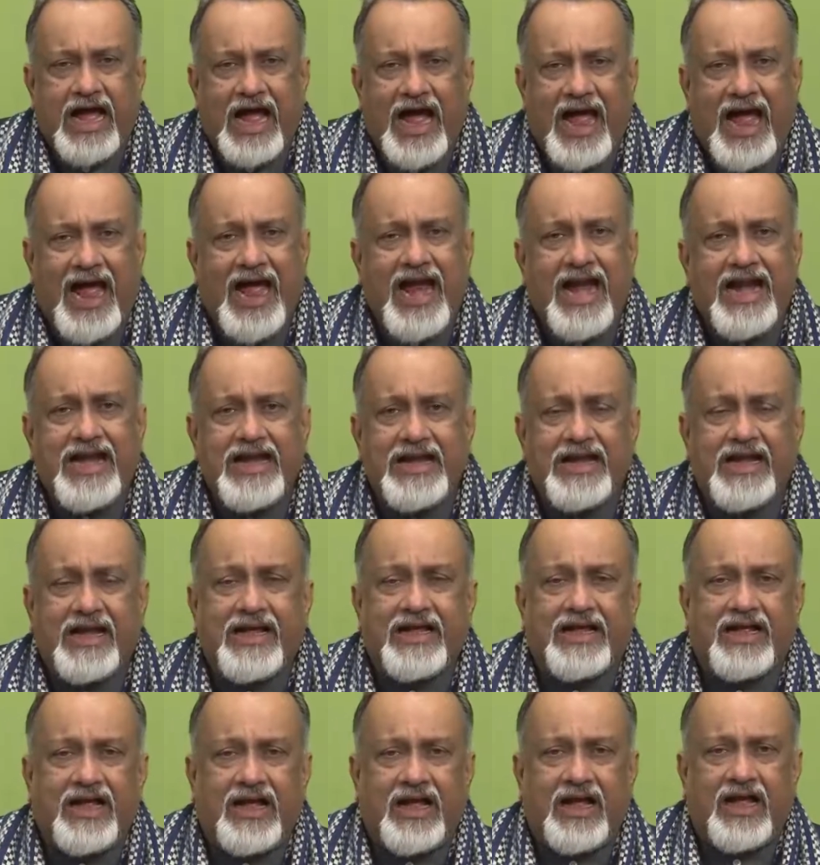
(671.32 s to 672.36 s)
And
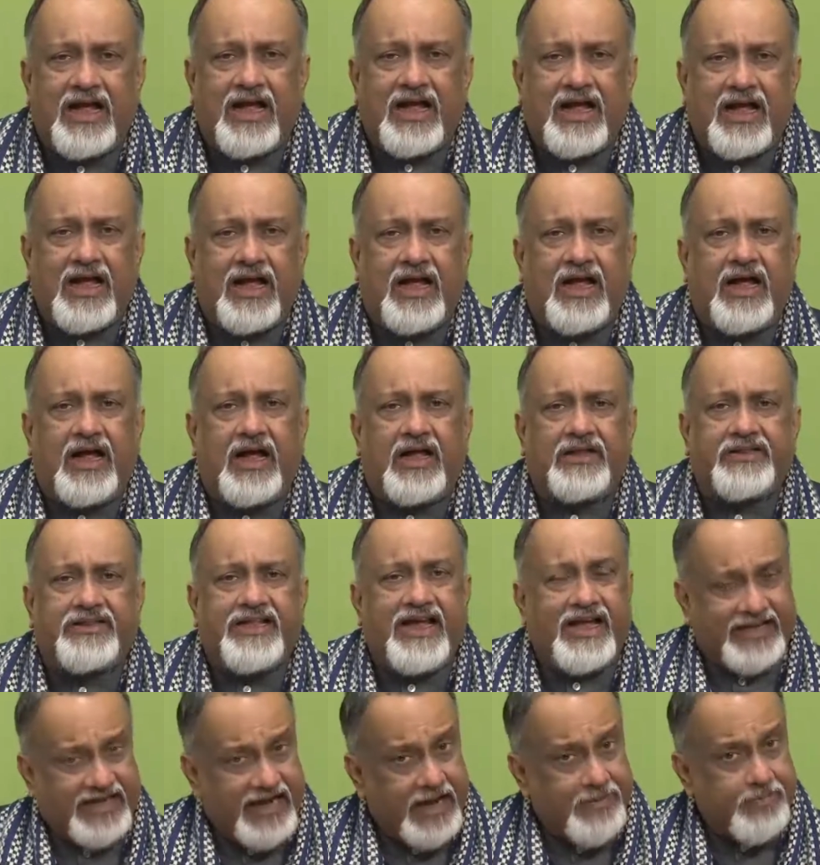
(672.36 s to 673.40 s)

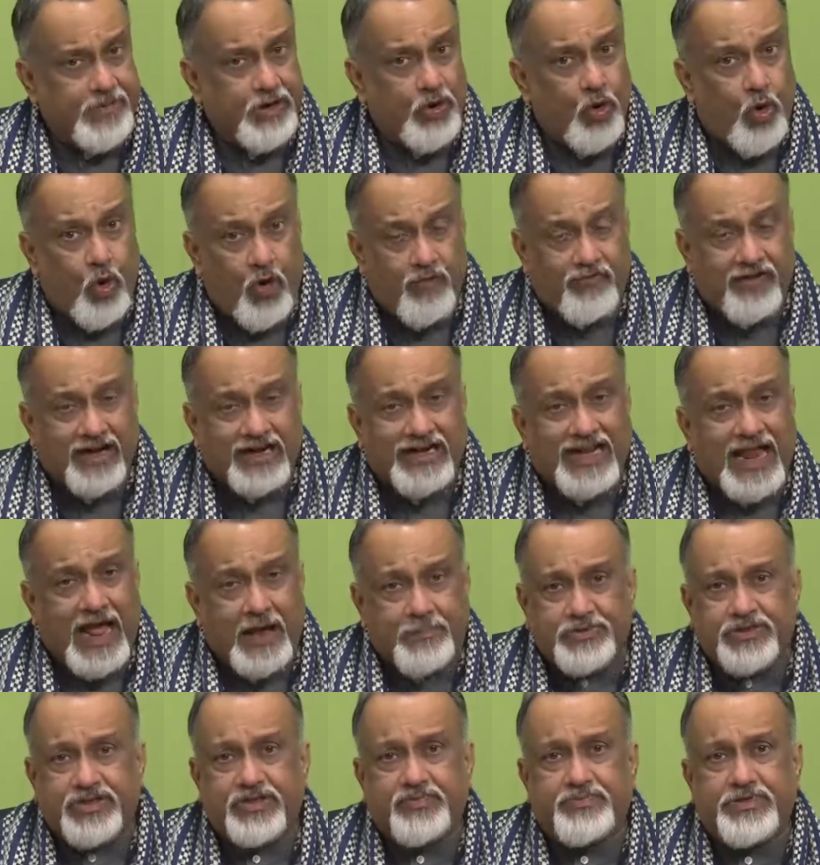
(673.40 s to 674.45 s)
there can be
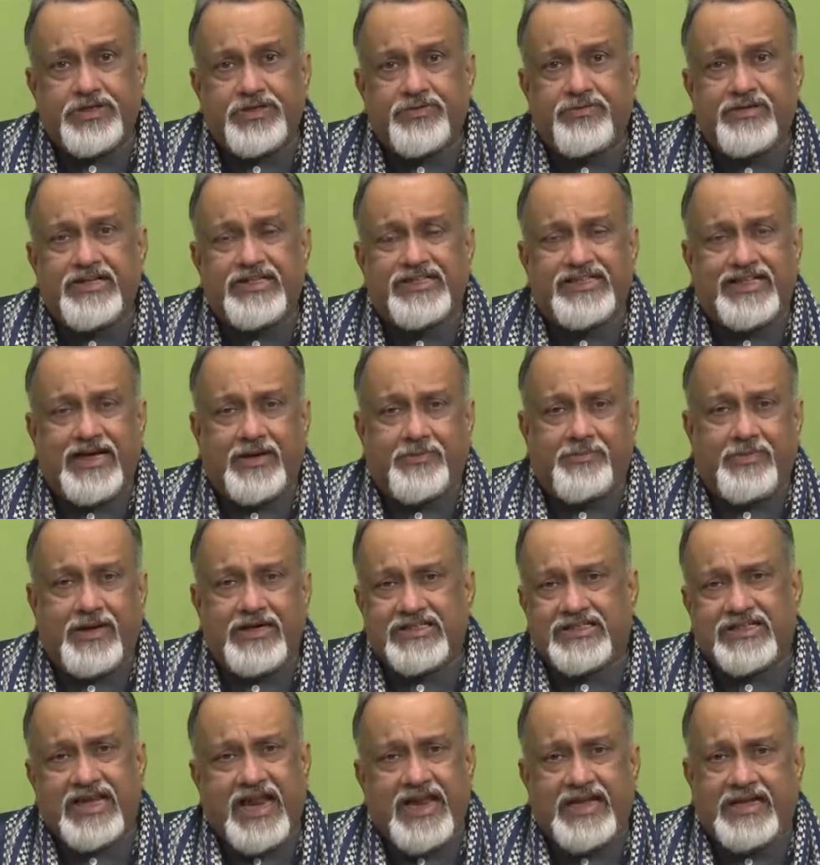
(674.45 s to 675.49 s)
overlaps between
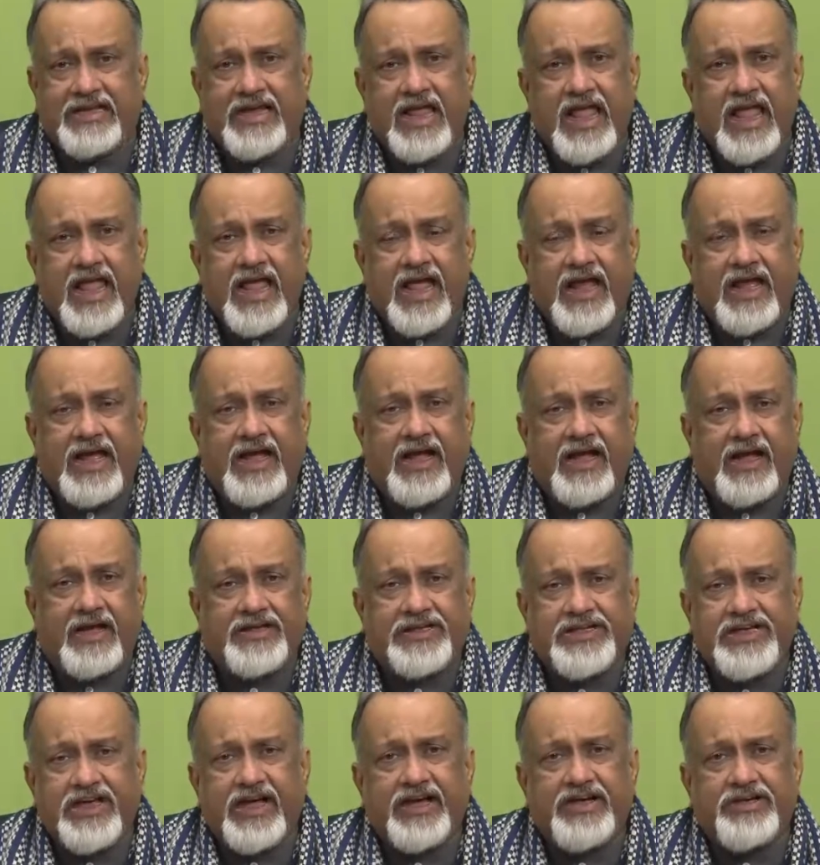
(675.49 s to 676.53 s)
segments, like
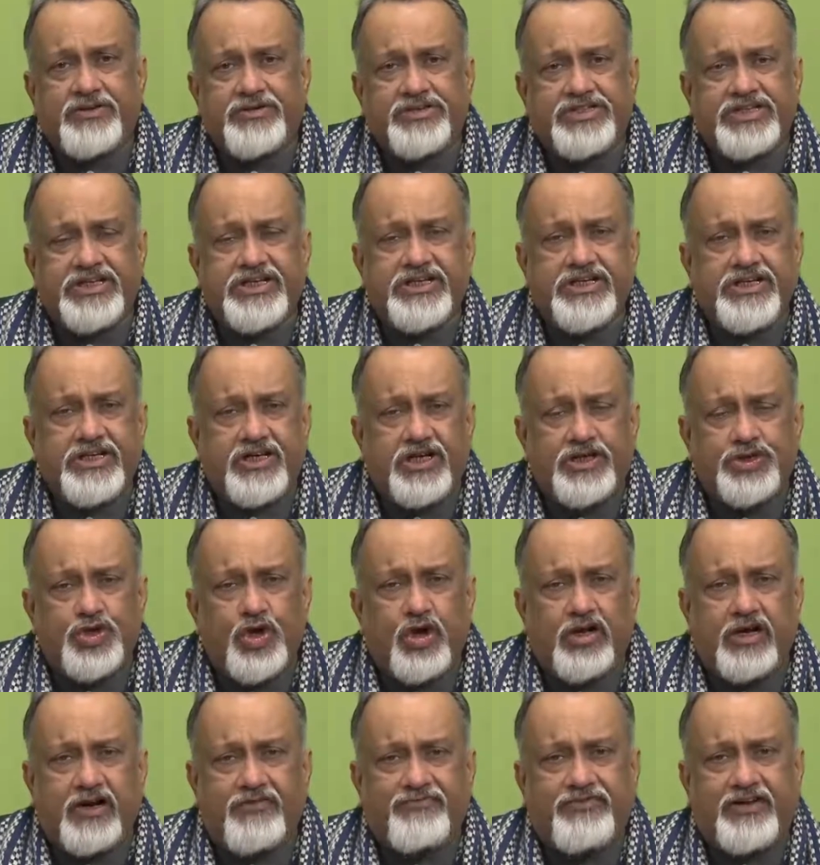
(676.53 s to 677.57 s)
here you see
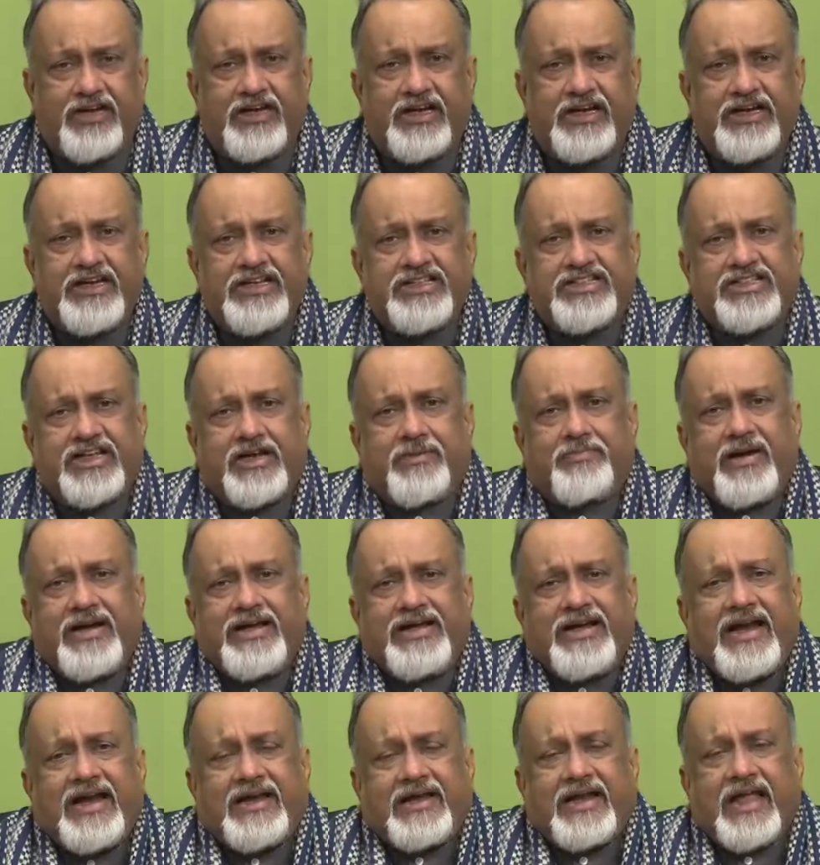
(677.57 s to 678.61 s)
geographically
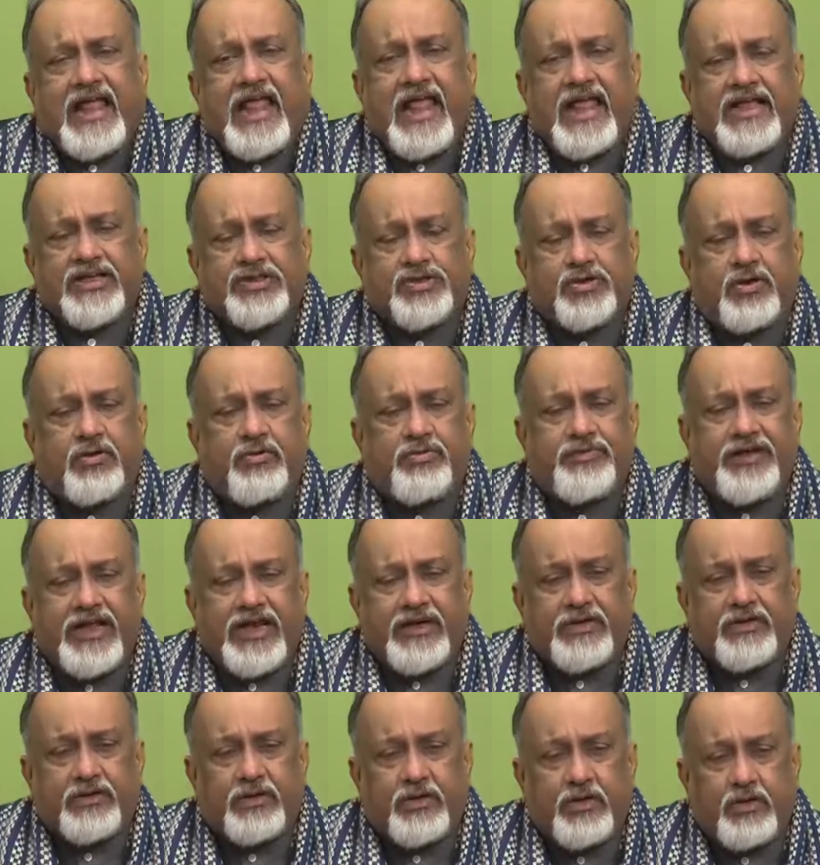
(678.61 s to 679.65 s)
segmented. So, we
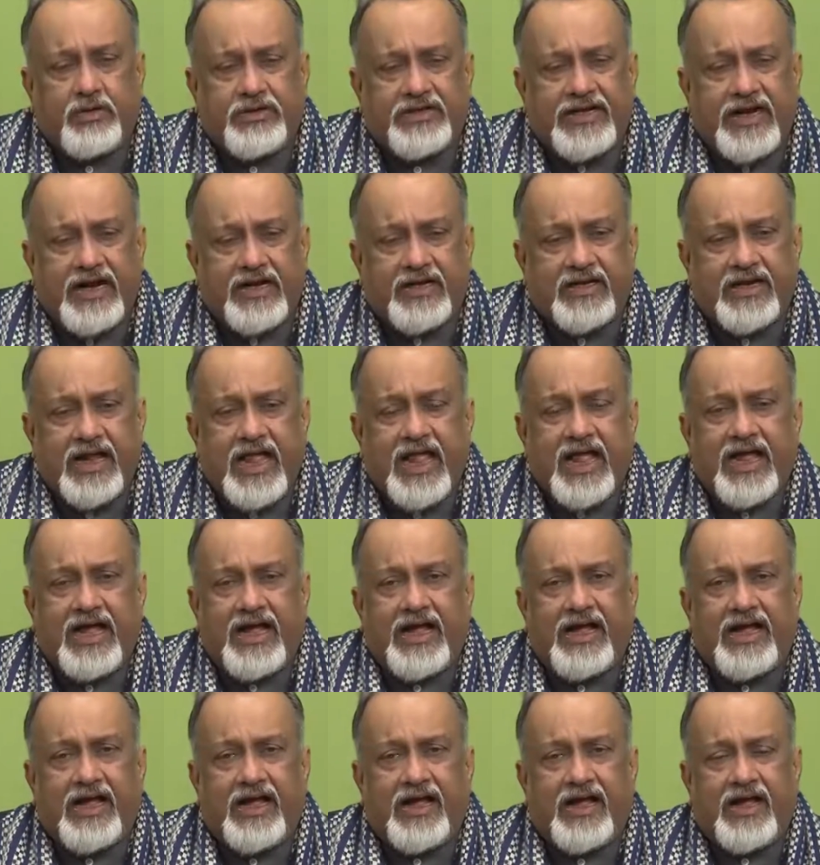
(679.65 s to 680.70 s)
had looked at
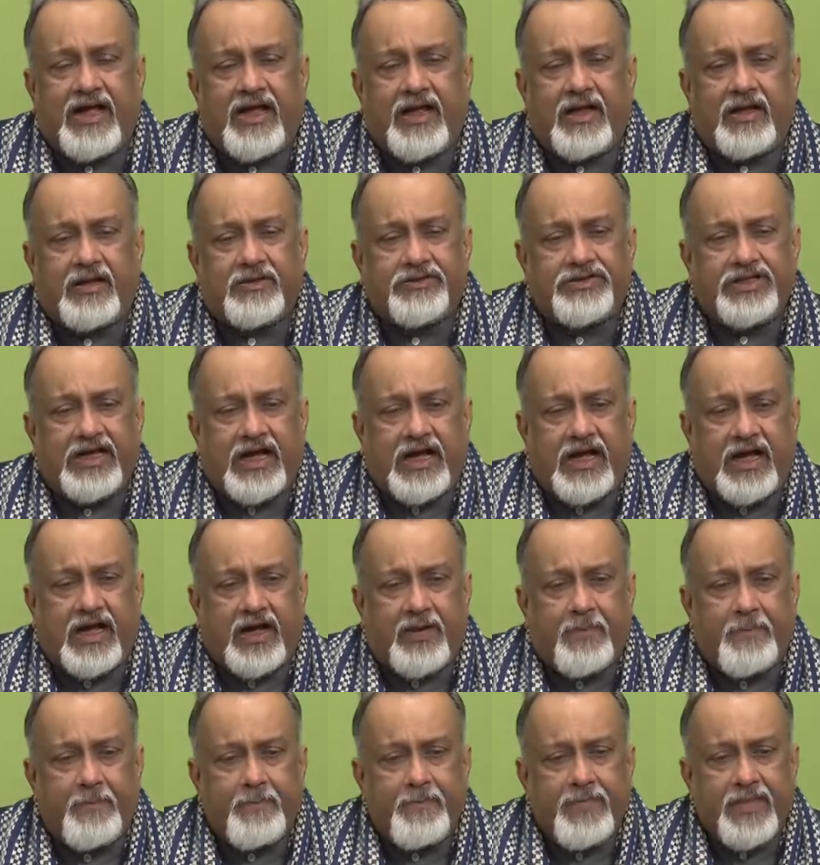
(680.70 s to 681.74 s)

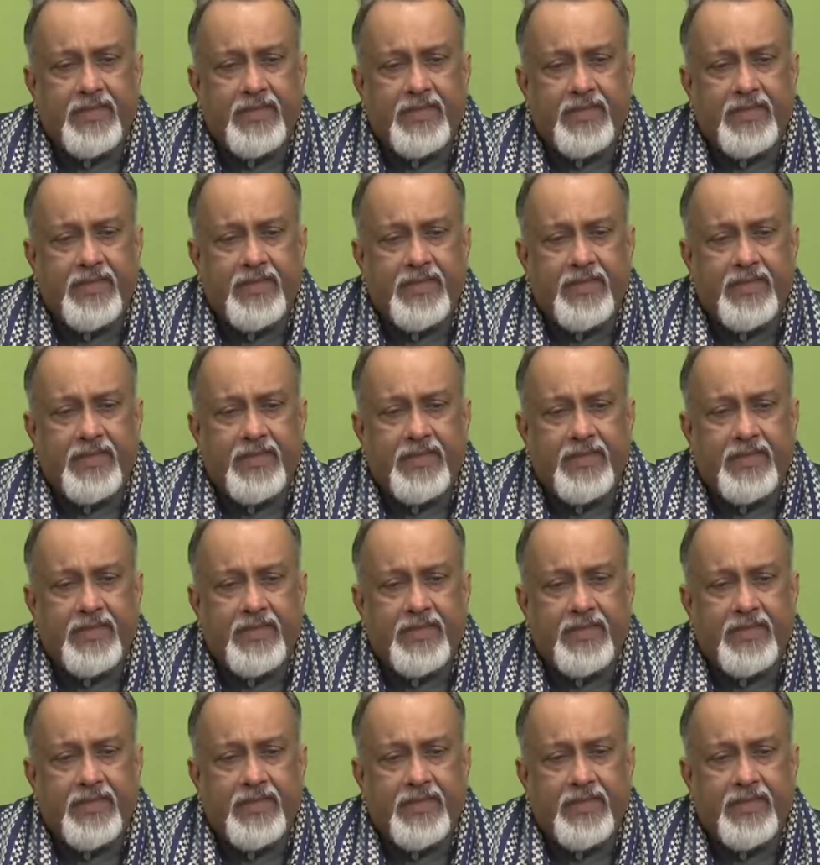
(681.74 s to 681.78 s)
the